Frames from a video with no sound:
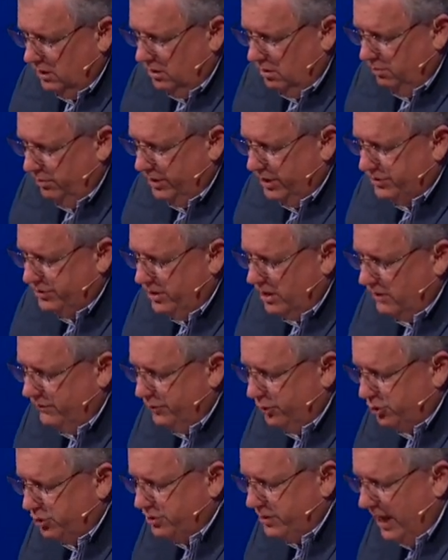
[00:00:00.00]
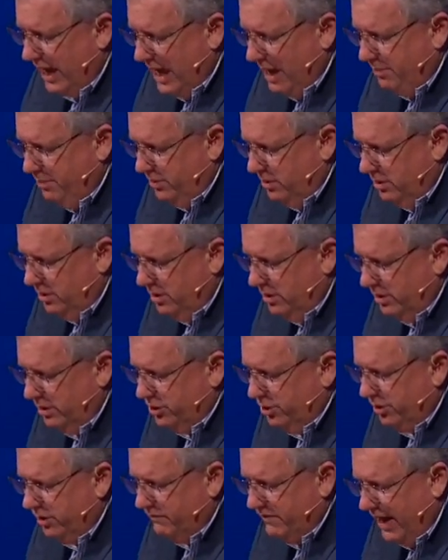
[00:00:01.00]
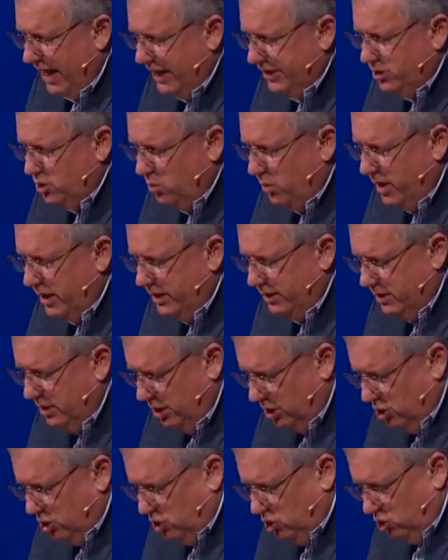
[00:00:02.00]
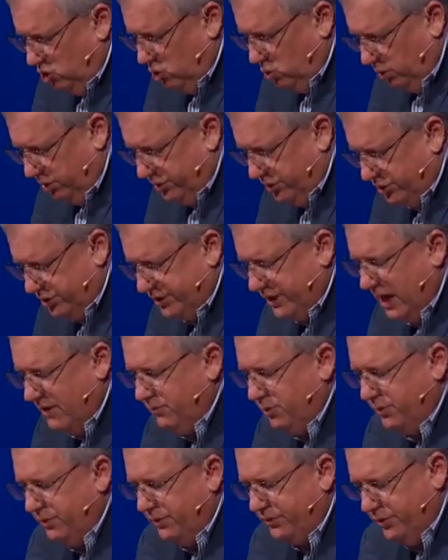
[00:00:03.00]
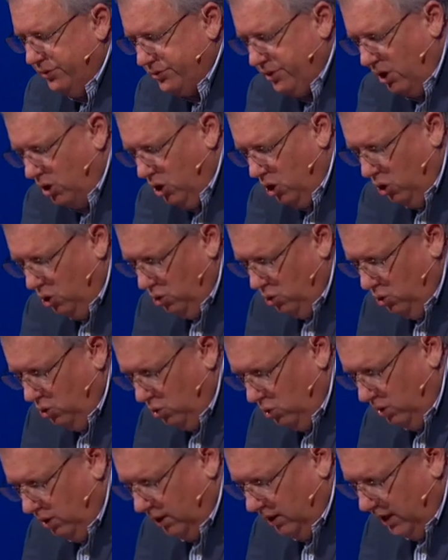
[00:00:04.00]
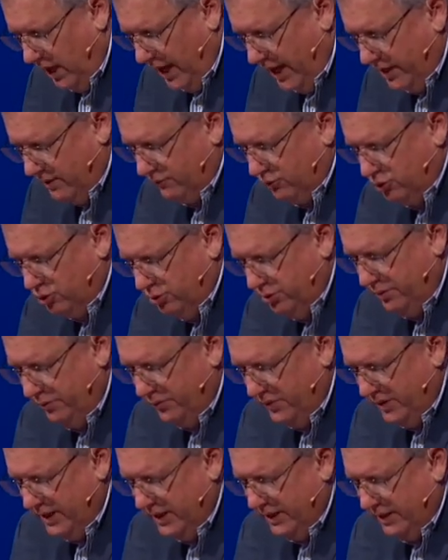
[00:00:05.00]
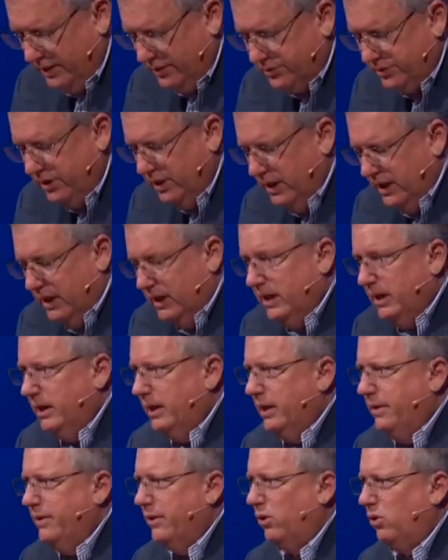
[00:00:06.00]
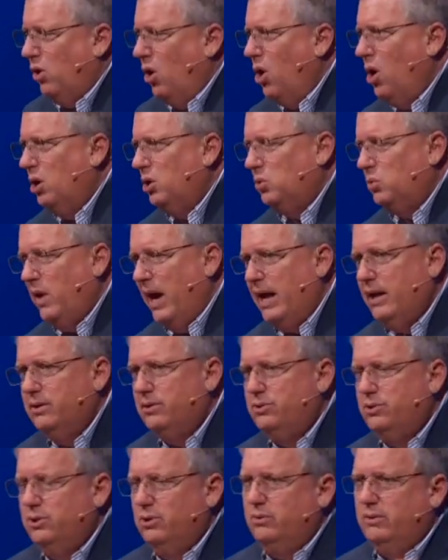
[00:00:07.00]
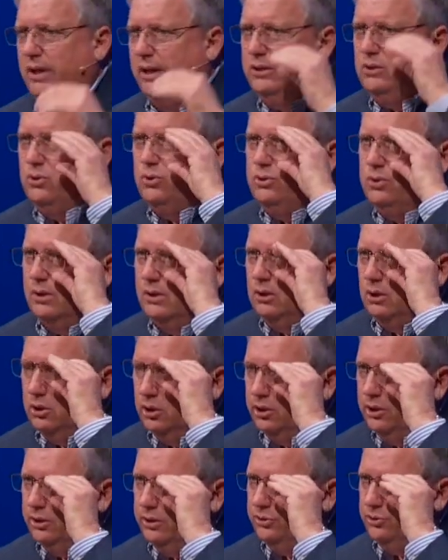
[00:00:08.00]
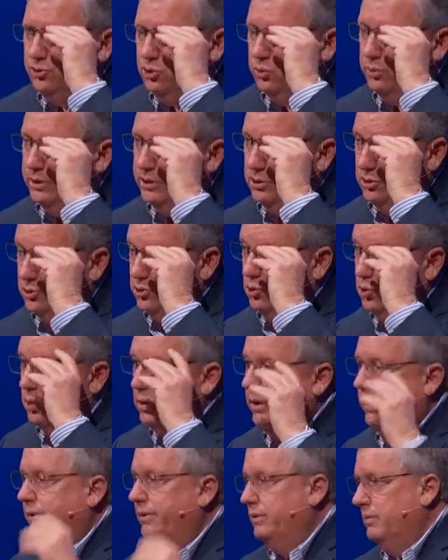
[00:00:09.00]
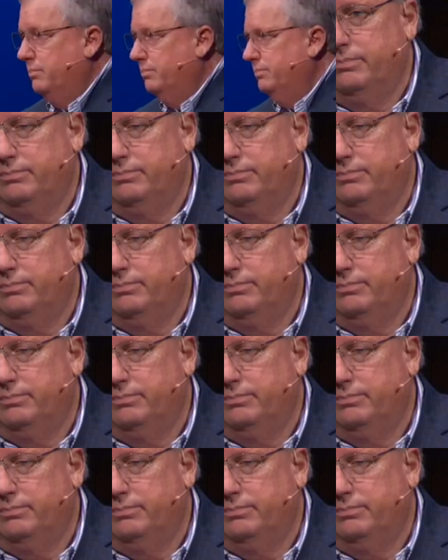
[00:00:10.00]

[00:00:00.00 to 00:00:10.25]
But he said, if you'll stop and you'll evaluate, you will discover that there's a whole lot of good things that are all around you, and you should learn to enjoy them.